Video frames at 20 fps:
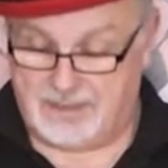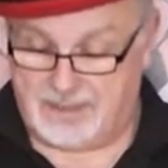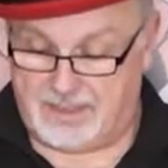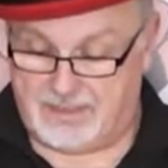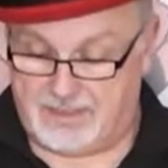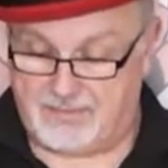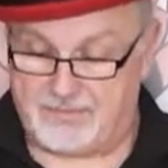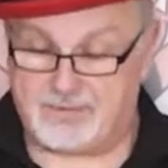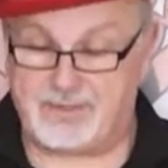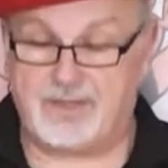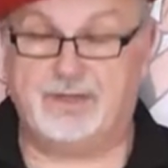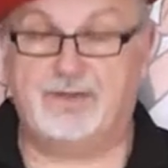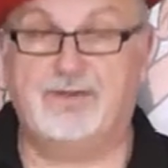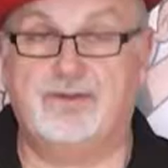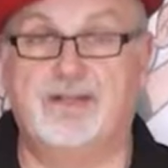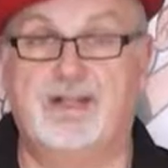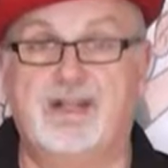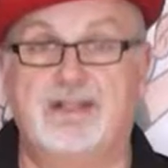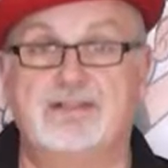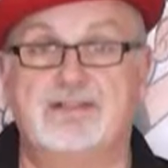and you've shown
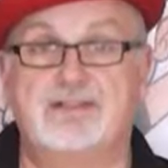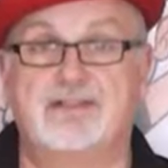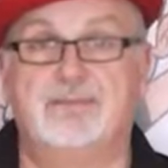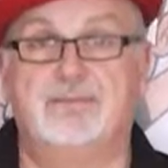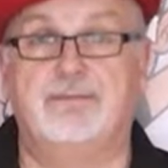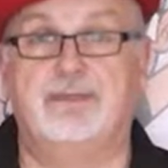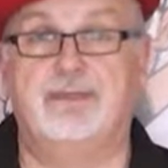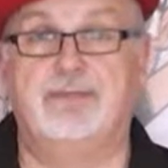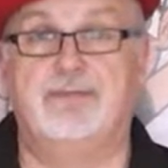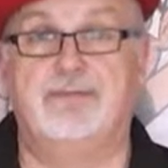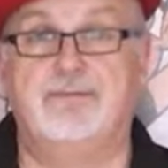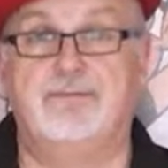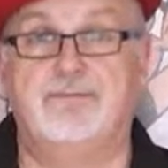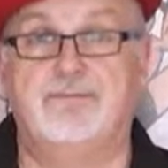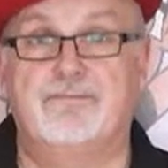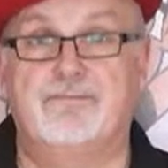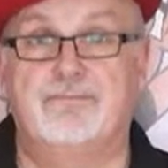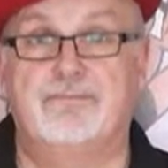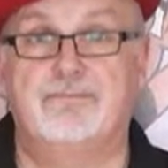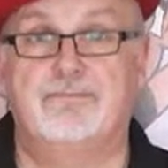your hands empty.
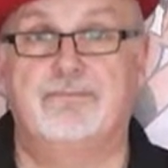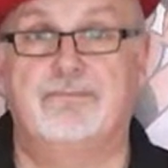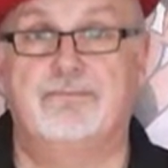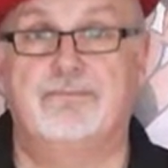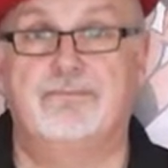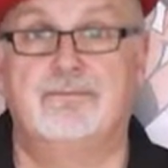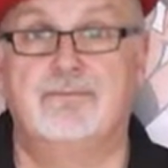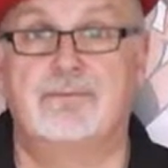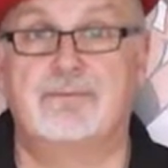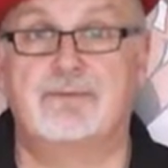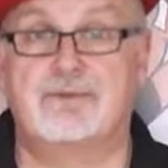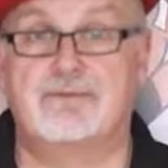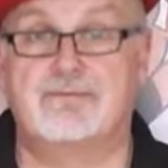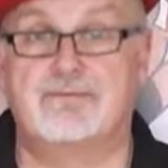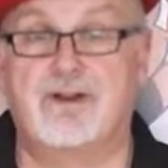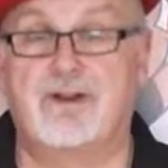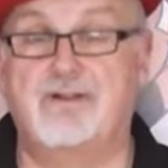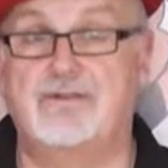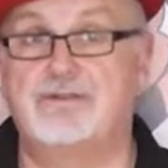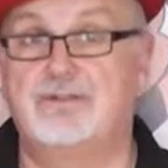So as
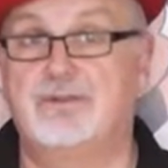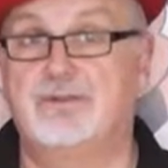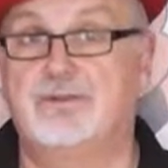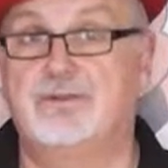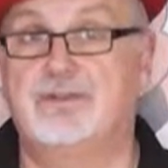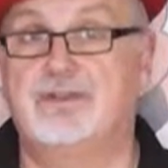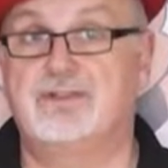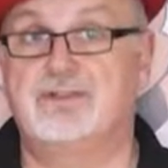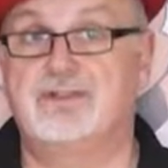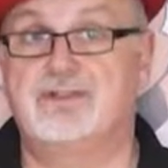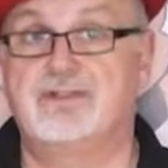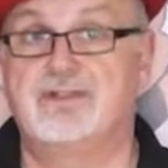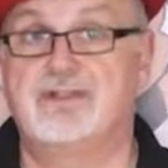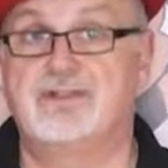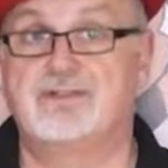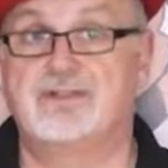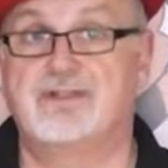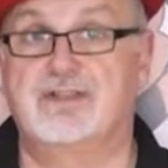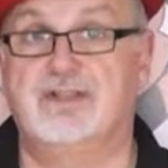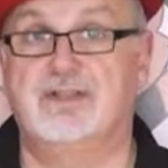far as the audience is
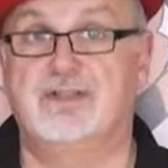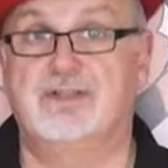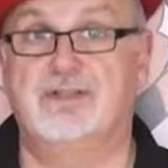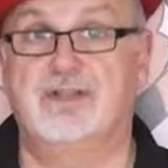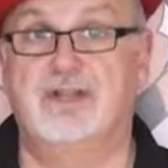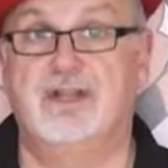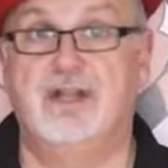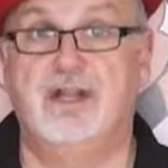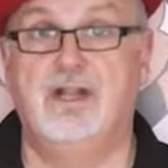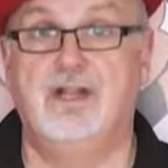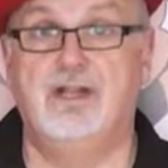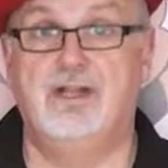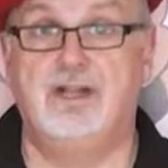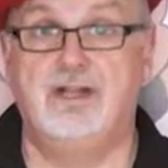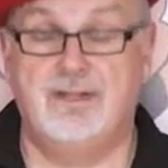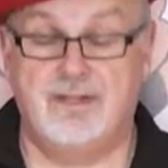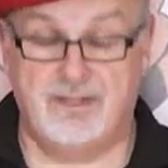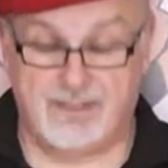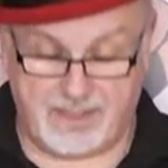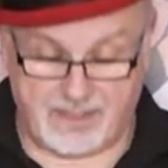concerned,
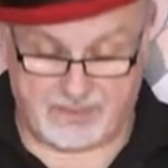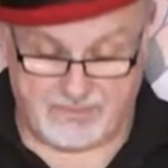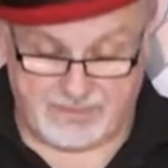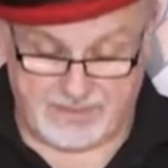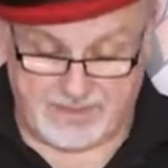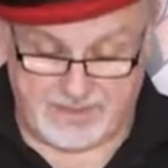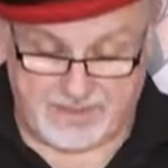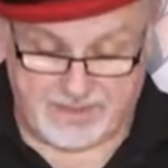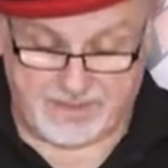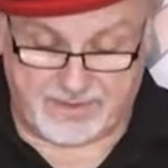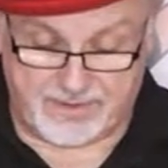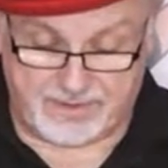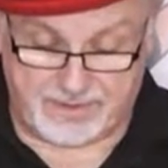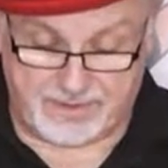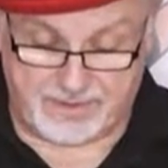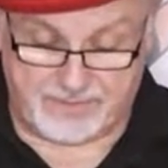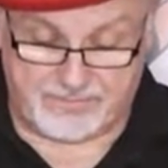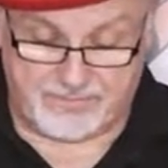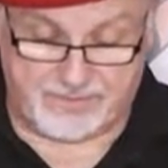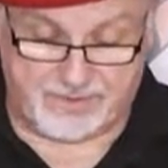the only
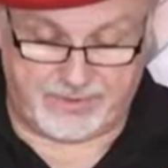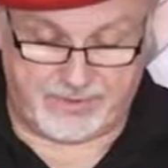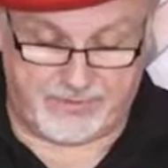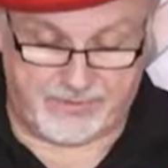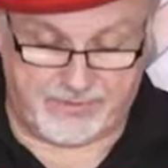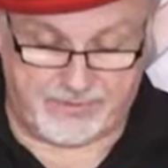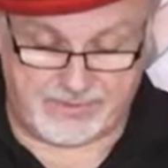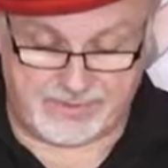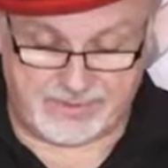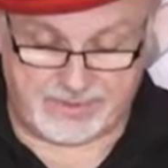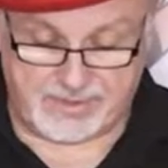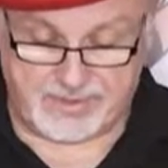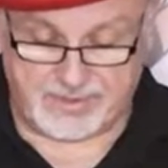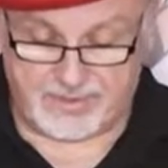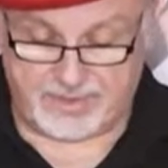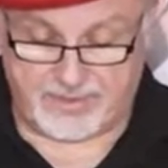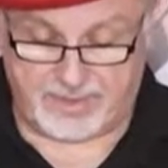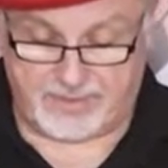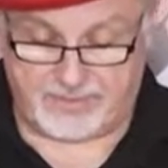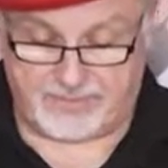things you've used
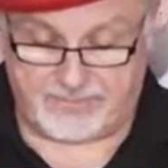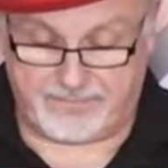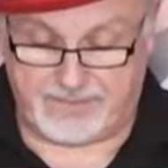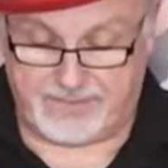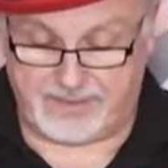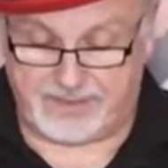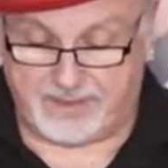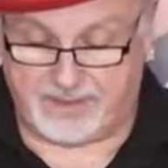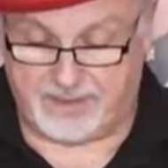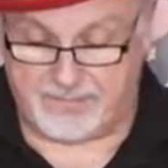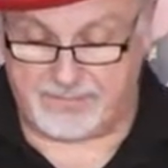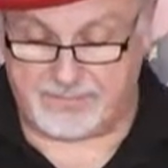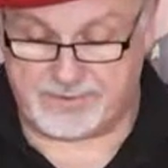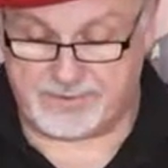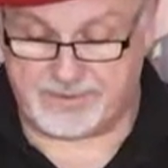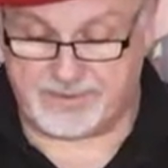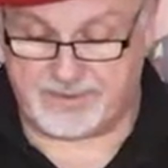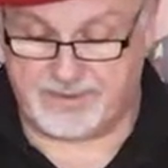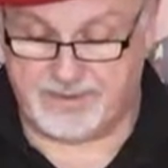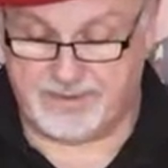are 3
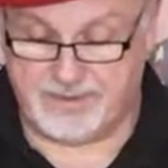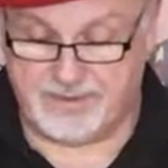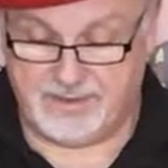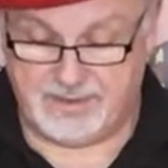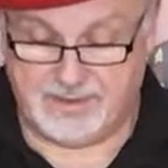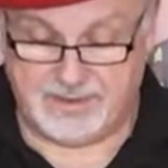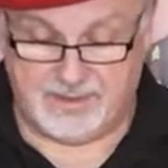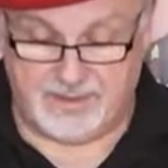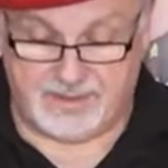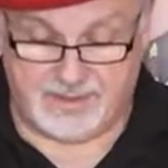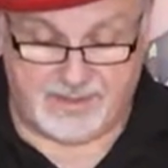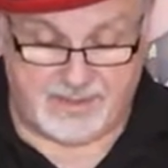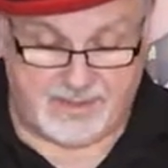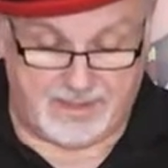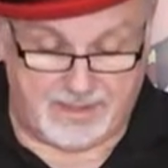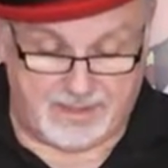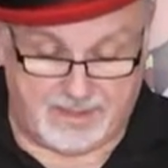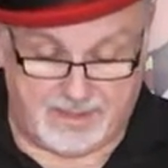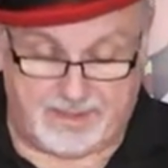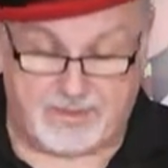cups
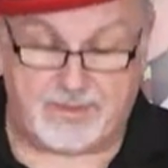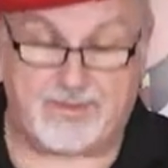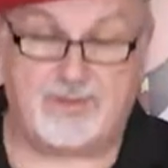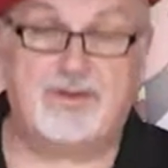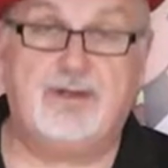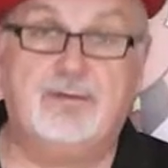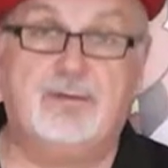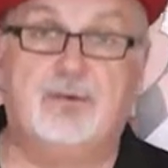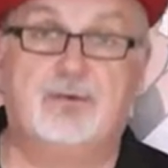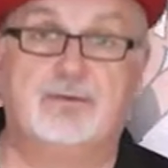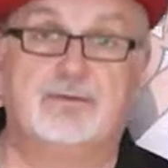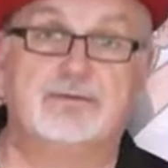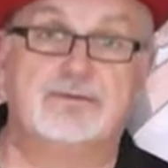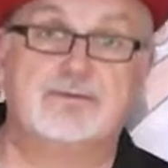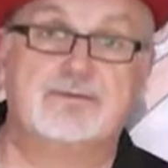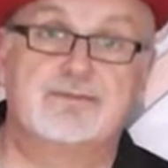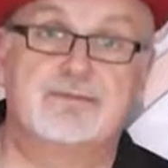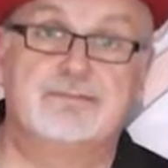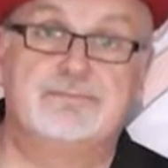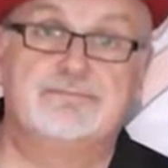and 3
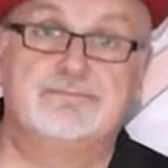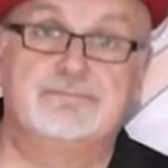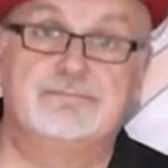balls.